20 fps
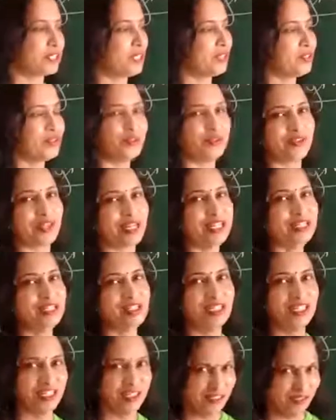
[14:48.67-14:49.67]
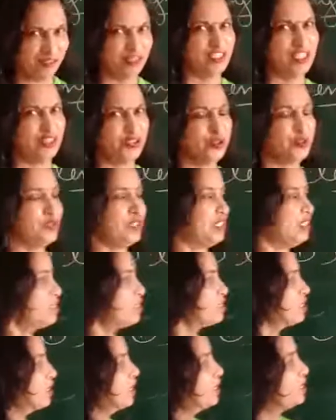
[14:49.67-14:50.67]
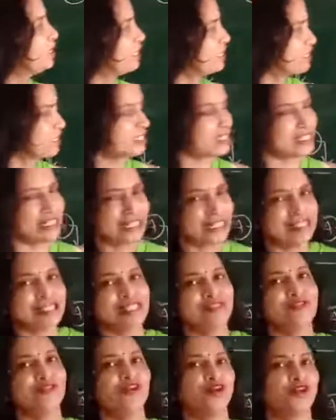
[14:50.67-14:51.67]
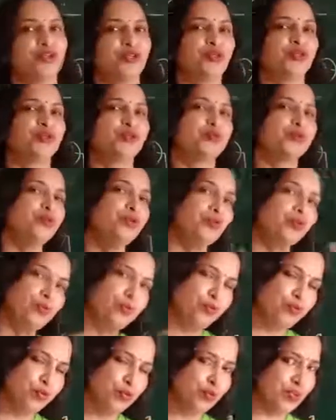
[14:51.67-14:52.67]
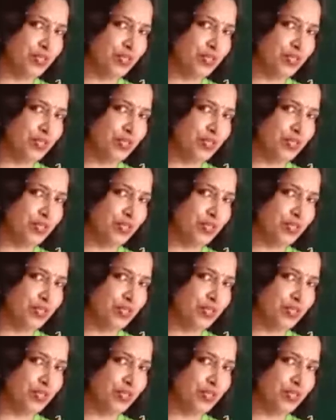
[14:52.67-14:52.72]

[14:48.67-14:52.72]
your right with the two-wheelers. It is easy for you to move a